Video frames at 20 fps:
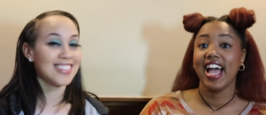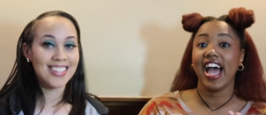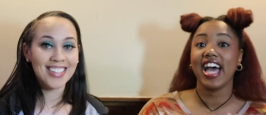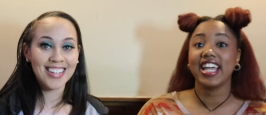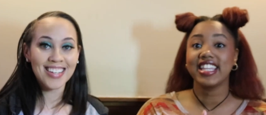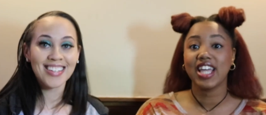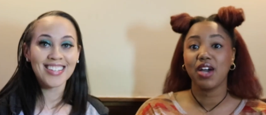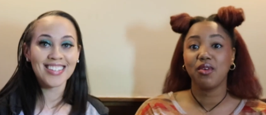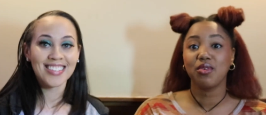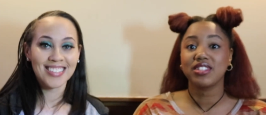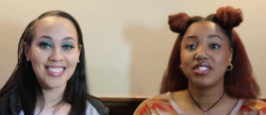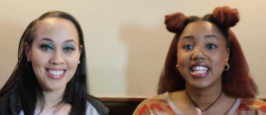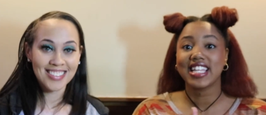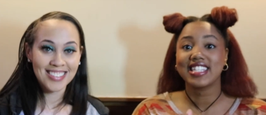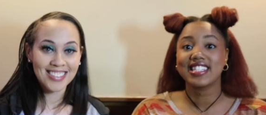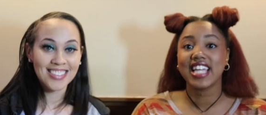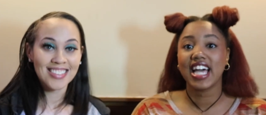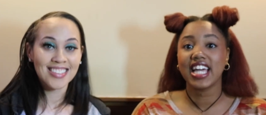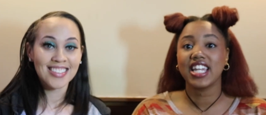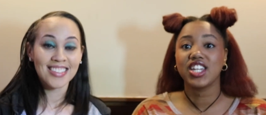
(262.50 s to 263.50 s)
Speaker 1: I, that,
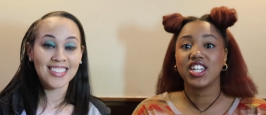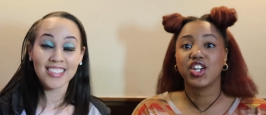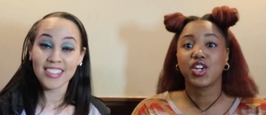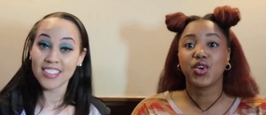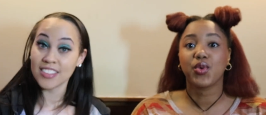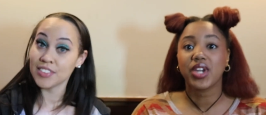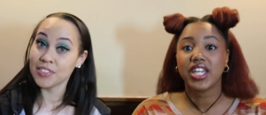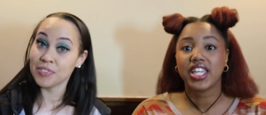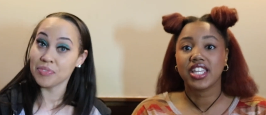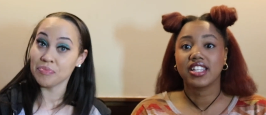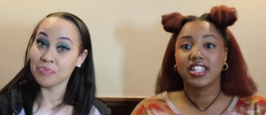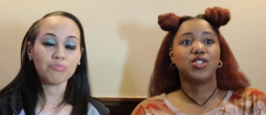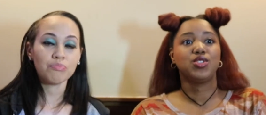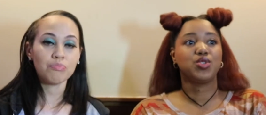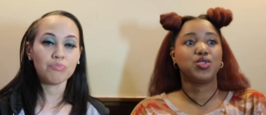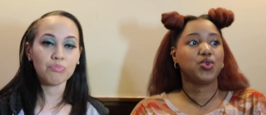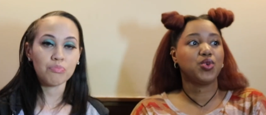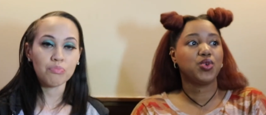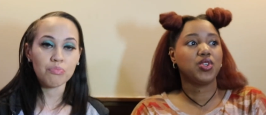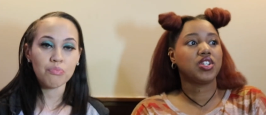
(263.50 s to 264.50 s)
that's not in the curriculum
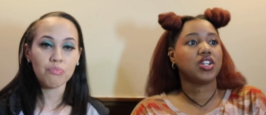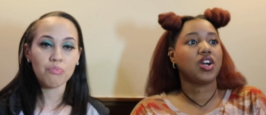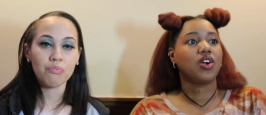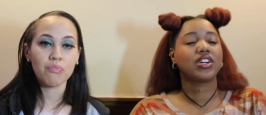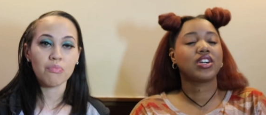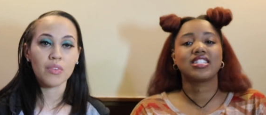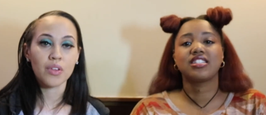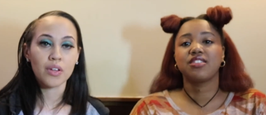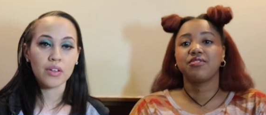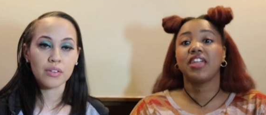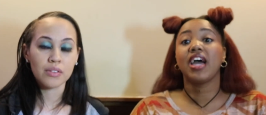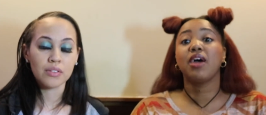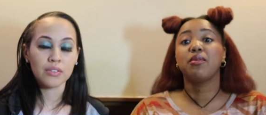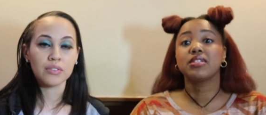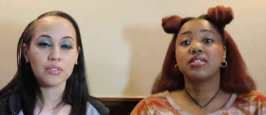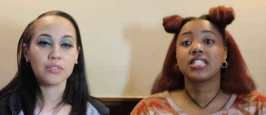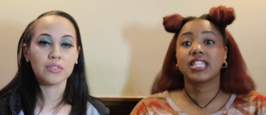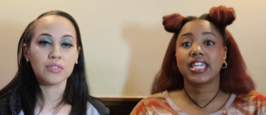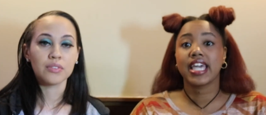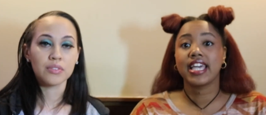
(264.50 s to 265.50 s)
to, you know, because if that
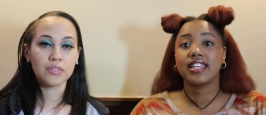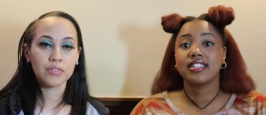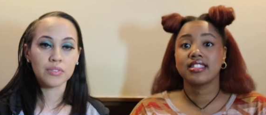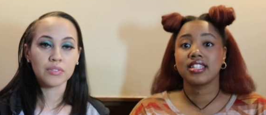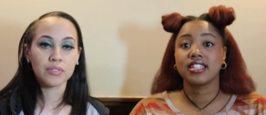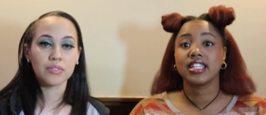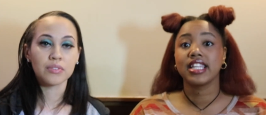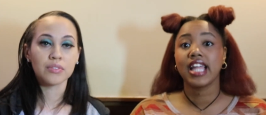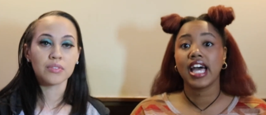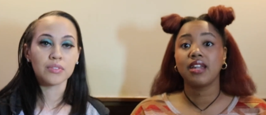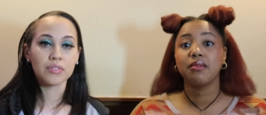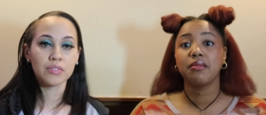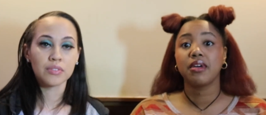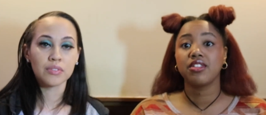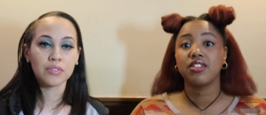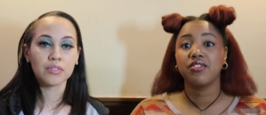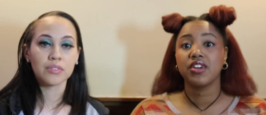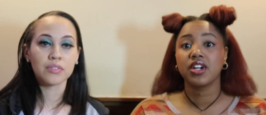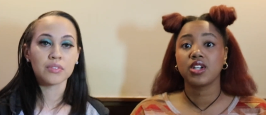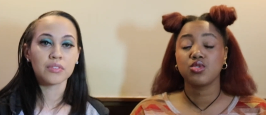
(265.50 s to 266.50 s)
was the case, then a lot of
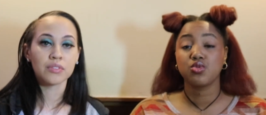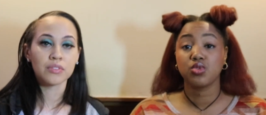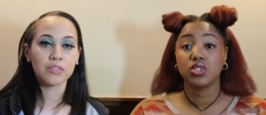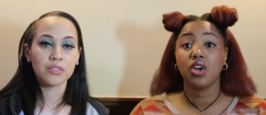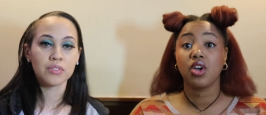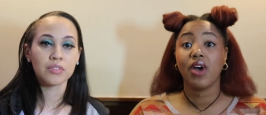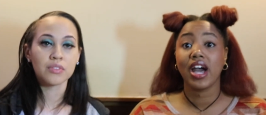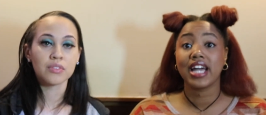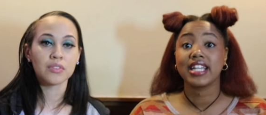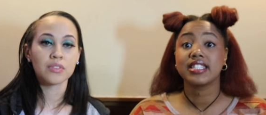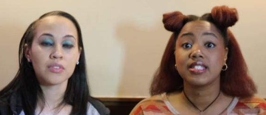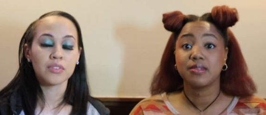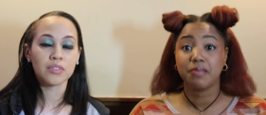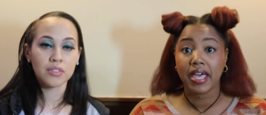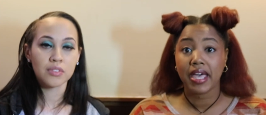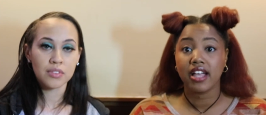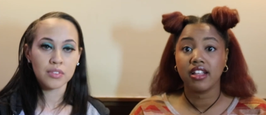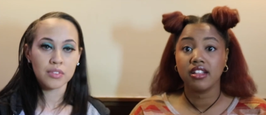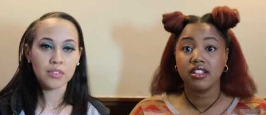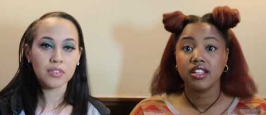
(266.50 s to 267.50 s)
motherfuckers would know how to
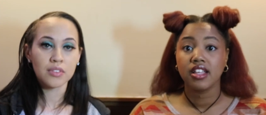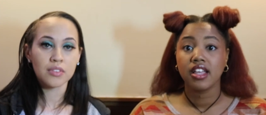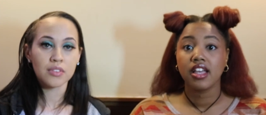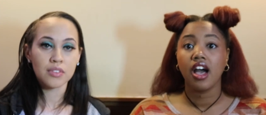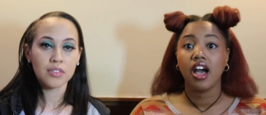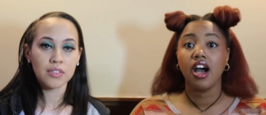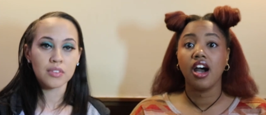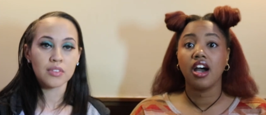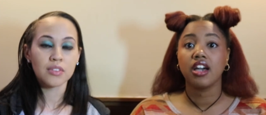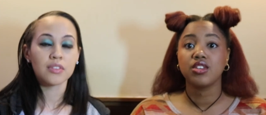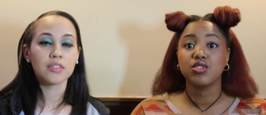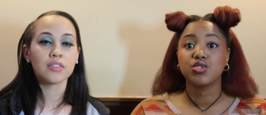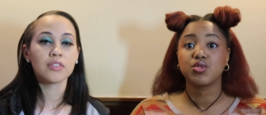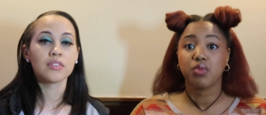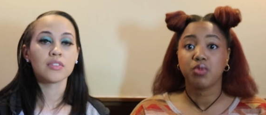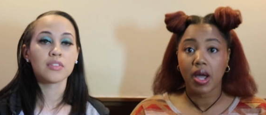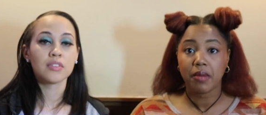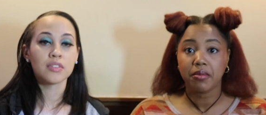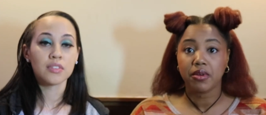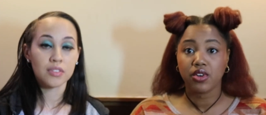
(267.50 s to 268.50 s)
spell, uh,
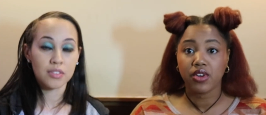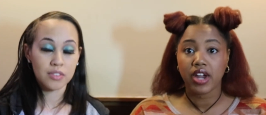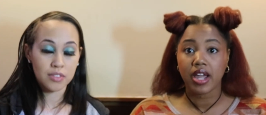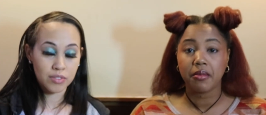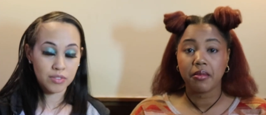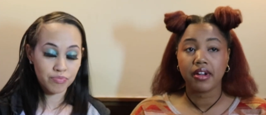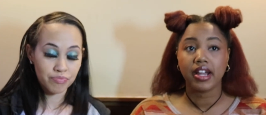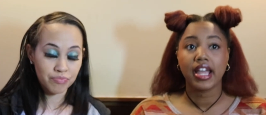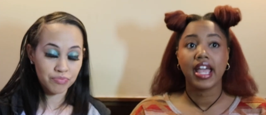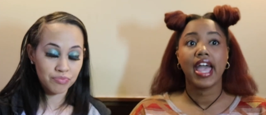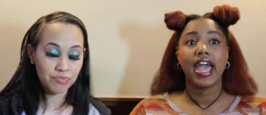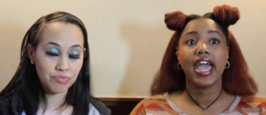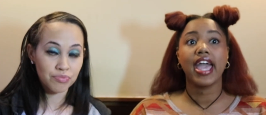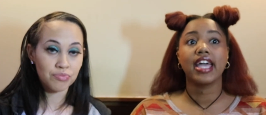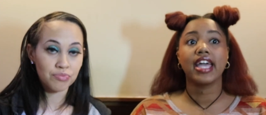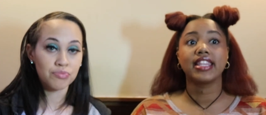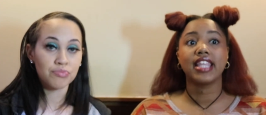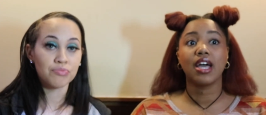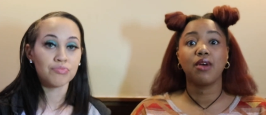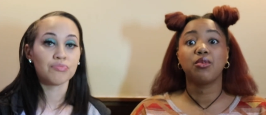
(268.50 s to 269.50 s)
use proper grammar,
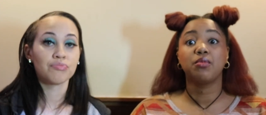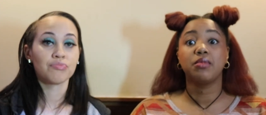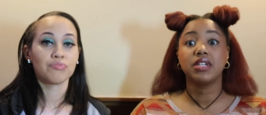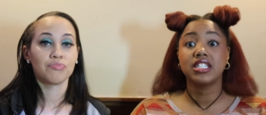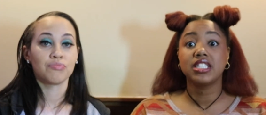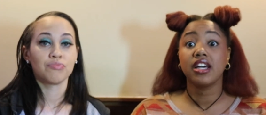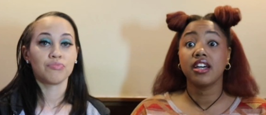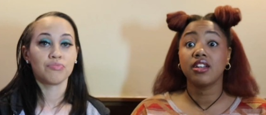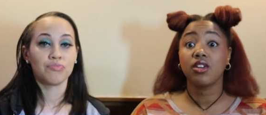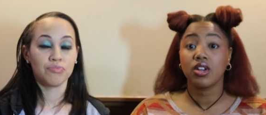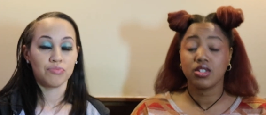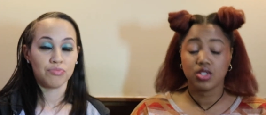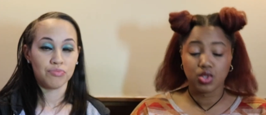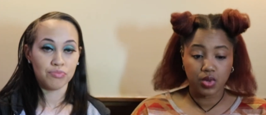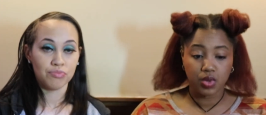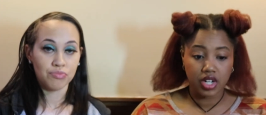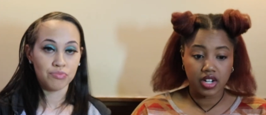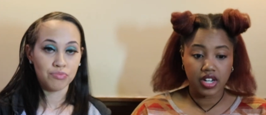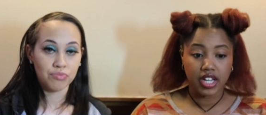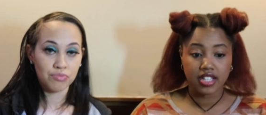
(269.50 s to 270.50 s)
and that would be done on
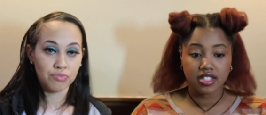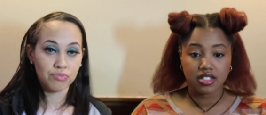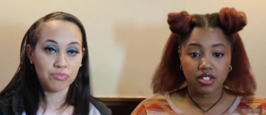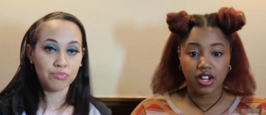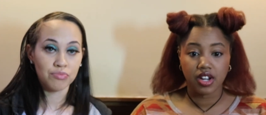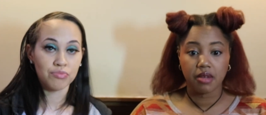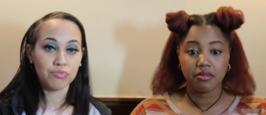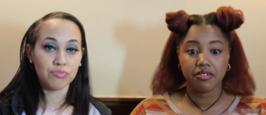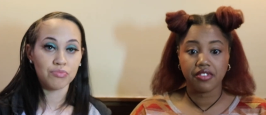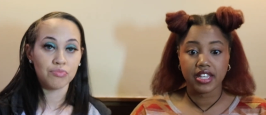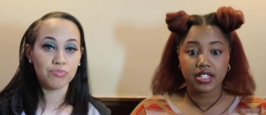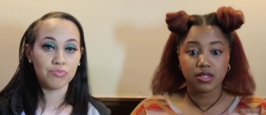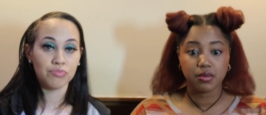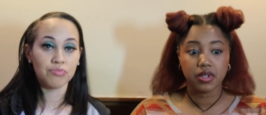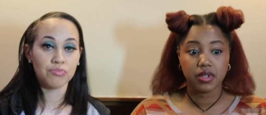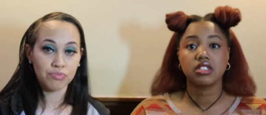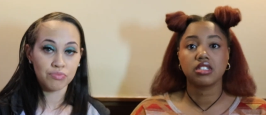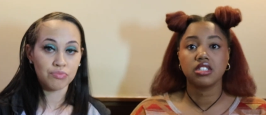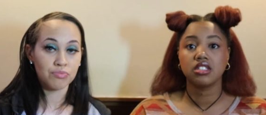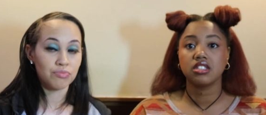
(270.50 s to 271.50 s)
Twitter, Instagram,
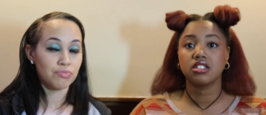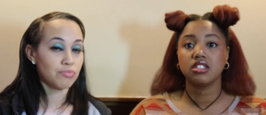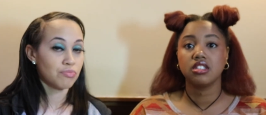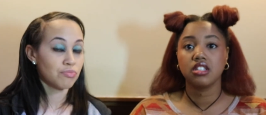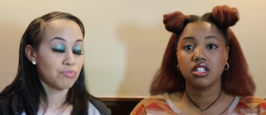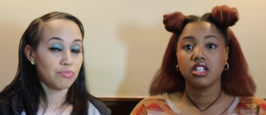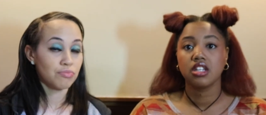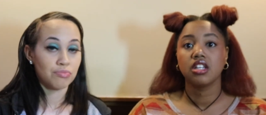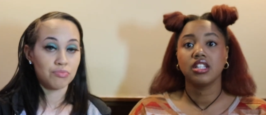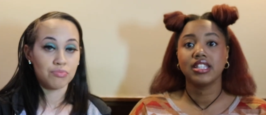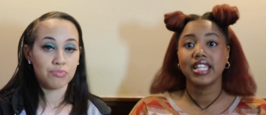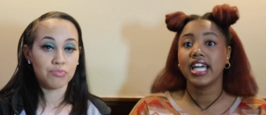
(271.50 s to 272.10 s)
Facebook, because a